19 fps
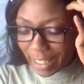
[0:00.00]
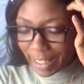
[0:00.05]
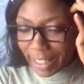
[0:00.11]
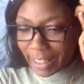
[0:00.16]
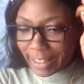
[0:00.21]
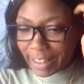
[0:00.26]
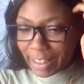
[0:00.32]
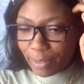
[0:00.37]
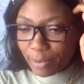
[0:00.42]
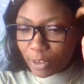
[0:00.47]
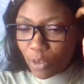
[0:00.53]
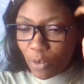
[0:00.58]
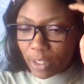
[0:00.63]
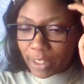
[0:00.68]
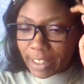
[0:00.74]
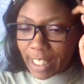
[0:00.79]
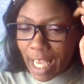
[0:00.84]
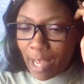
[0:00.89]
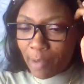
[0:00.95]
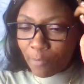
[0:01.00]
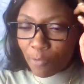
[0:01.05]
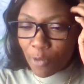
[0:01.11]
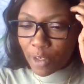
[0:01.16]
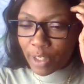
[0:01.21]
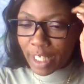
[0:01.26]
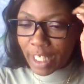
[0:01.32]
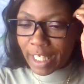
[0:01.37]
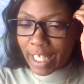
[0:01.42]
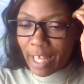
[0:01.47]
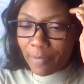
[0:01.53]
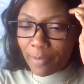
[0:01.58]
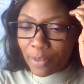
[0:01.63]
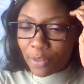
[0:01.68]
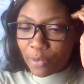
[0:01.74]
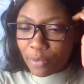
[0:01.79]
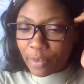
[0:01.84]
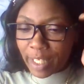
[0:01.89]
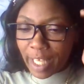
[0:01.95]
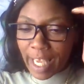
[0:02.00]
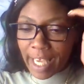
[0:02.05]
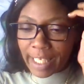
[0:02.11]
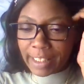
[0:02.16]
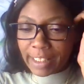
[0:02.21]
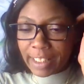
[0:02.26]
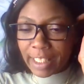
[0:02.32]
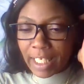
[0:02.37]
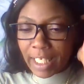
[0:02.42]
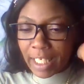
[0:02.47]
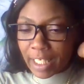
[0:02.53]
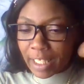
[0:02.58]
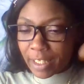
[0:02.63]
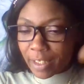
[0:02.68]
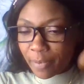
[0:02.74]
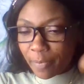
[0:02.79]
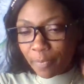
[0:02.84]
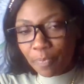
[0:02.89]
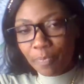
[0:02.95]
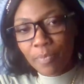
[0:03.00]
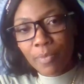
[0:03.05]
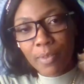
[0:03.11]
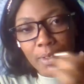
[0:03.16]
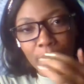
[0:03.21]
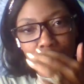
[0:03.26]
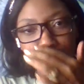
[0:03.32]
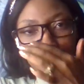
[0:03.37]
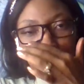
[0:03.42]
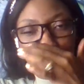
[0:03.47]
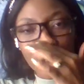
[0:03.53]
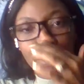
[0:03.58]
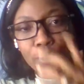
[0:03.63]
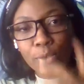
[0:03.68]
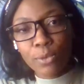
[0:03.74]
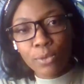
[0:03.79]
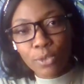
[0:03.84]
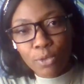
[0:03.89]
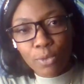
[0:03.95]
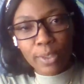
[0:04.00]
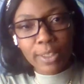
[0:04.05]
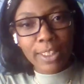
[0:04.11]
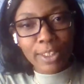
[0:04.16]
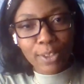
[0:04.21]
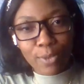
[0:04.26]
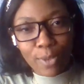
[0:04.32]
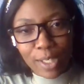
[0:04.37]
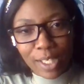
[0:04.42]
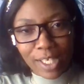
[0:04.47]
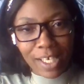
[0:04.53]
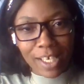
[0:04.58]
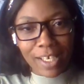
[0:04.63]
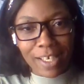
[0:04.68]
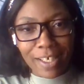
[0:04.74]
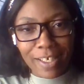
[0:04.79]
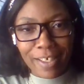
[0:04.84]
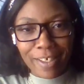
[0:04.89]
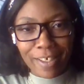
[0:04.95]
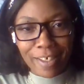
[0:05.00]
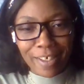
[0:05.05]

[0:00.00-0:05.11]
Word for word: Let's see what's going down for the 11th through the 18th, June 2020.